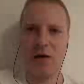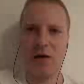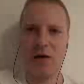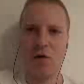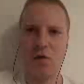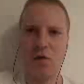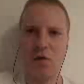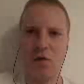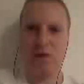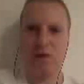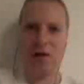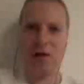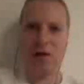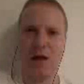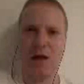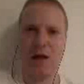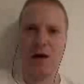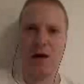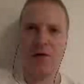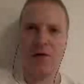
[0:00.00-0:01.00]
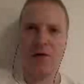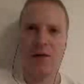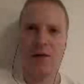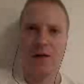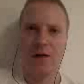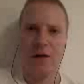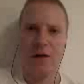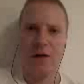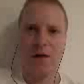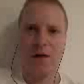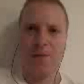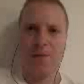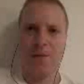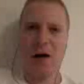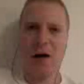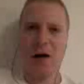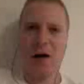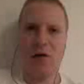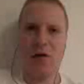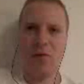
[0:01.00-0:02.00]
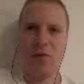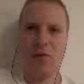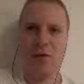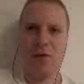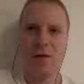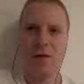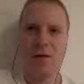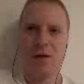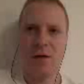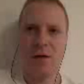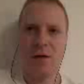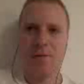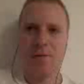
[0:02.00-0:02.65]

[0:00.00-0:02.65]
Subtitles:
are losing their power,